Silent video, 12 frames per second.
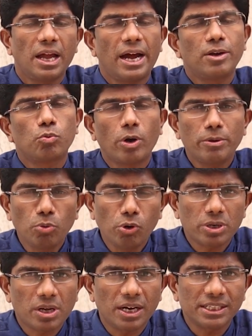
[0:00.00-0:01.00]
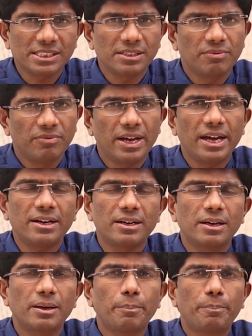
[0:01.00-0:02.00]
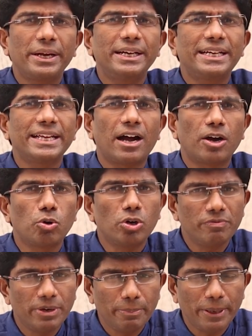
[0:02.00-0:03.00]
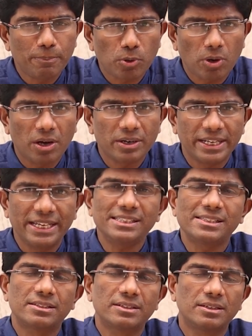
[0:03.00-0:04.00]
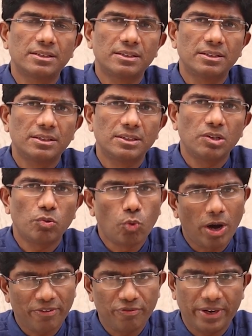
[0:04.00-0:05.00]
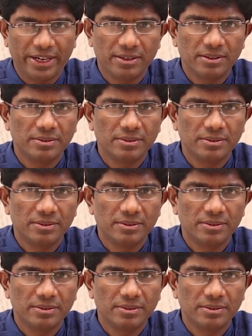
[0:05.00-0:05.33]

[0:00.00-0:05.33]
And one more cause where PT alone will be prolonged is warfarin.